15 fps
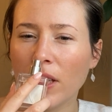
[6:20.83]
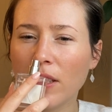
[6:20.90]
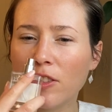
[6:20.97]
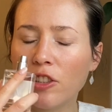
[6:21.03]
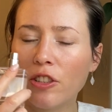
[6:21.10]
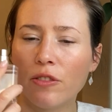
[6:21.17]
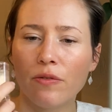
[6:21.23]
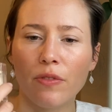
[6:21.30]

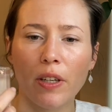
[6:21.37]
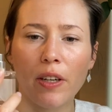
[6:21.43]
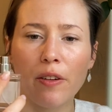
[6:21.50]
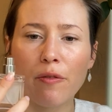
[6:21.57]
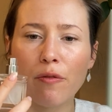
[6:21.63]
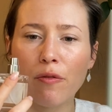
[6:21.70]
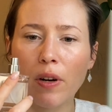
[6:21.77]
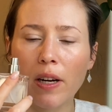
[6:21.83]
Just very
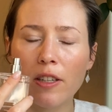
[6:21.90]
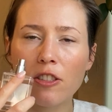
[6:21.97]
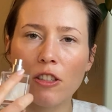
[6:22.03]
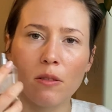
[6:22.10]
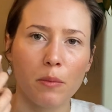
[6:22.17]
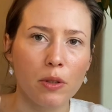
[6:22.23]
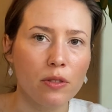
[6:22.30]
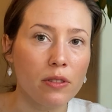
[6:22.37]
fresh,
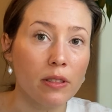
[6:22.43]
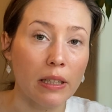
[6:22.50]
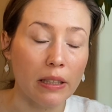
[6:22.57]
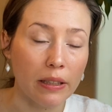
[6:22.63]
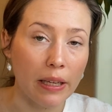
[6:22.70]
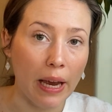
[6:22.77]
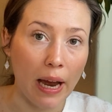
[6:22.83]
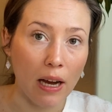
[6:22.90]
almost
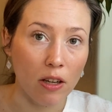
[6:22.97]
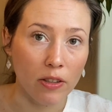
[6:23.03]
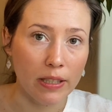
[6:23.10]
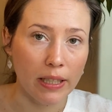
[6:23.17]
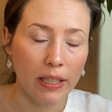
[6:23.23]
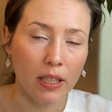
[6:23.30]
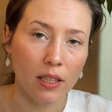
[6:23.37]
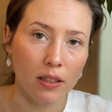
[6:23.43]
slightly
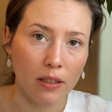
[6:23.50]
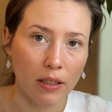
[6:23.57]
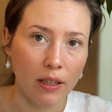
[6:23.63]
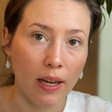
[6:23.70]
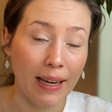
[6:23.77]
aldehydic,